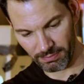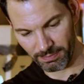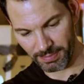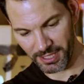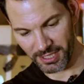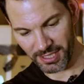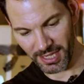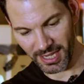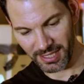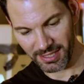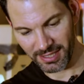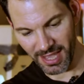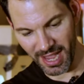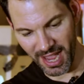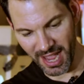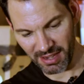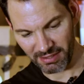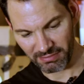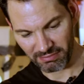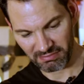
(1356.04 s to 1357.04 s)
besides
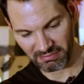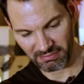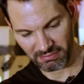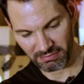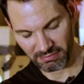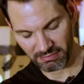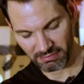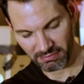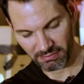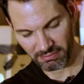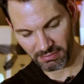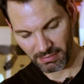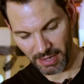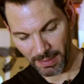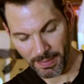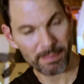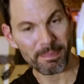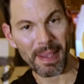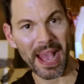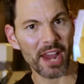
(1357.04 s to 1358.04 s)
that,
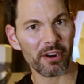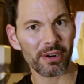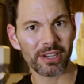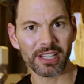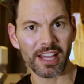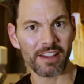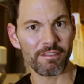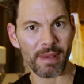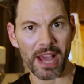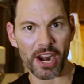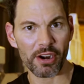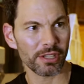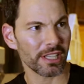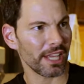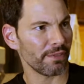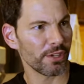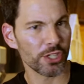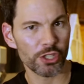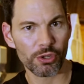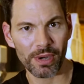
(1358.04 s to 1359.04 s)
I mean, battery life. Battery
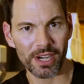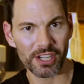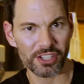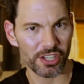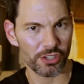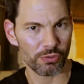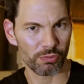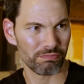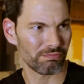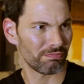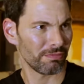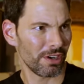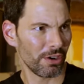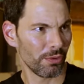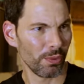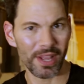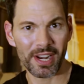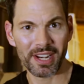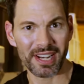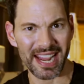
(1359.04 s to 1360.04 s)
life is great. It says
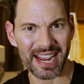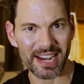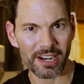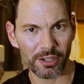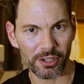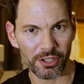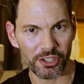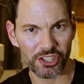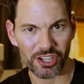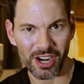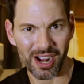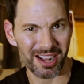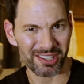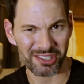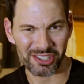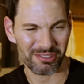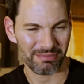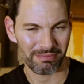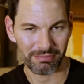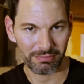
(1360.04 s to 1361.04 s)
rated 800
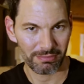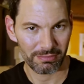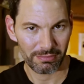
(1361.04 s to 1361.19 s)
shots.